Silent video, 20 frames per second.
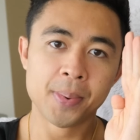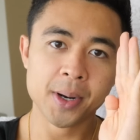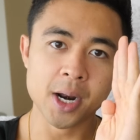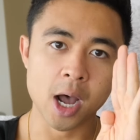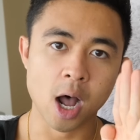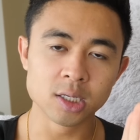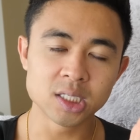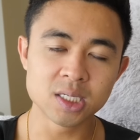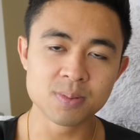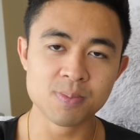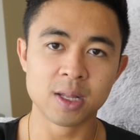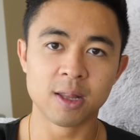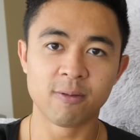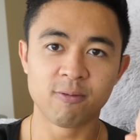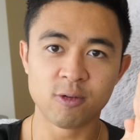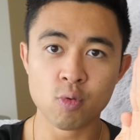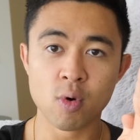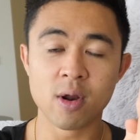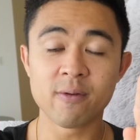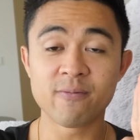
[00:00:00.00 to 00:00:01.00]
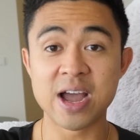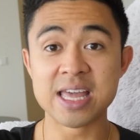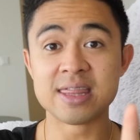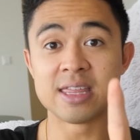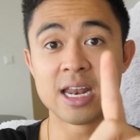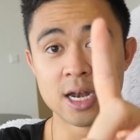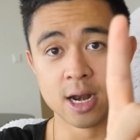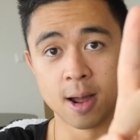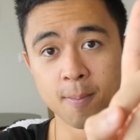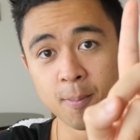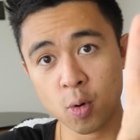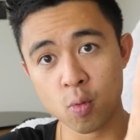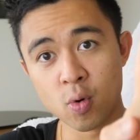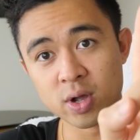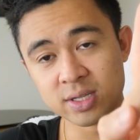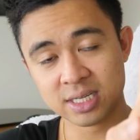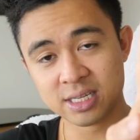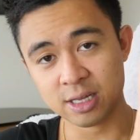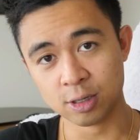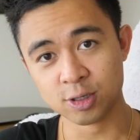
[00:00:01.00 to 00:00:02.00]
But ultimately, if you want to find the number
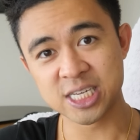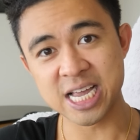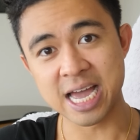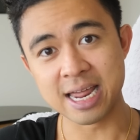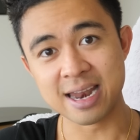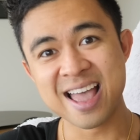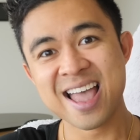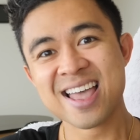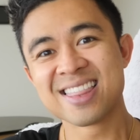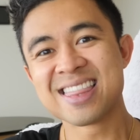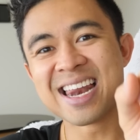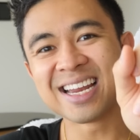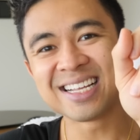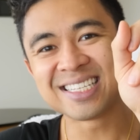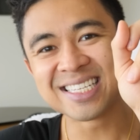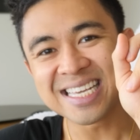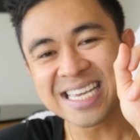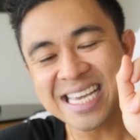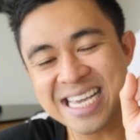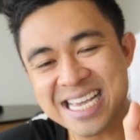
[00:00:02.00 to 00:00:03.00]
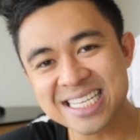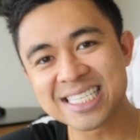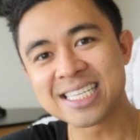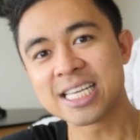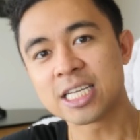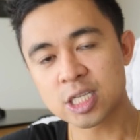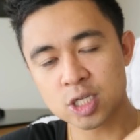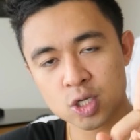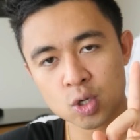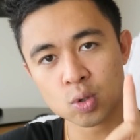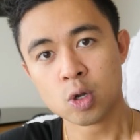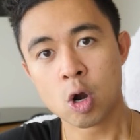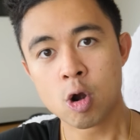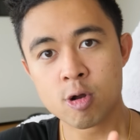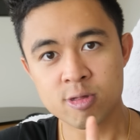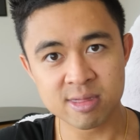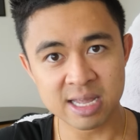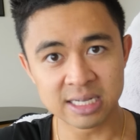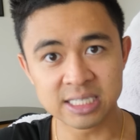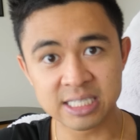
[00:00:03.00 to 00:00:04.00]
one skill set that is easiest to
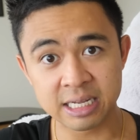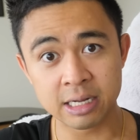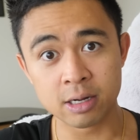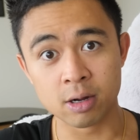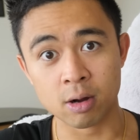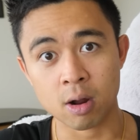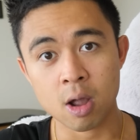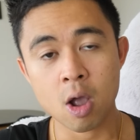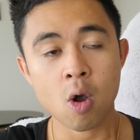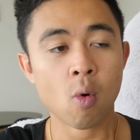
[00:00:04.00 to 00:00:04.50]
learn this year,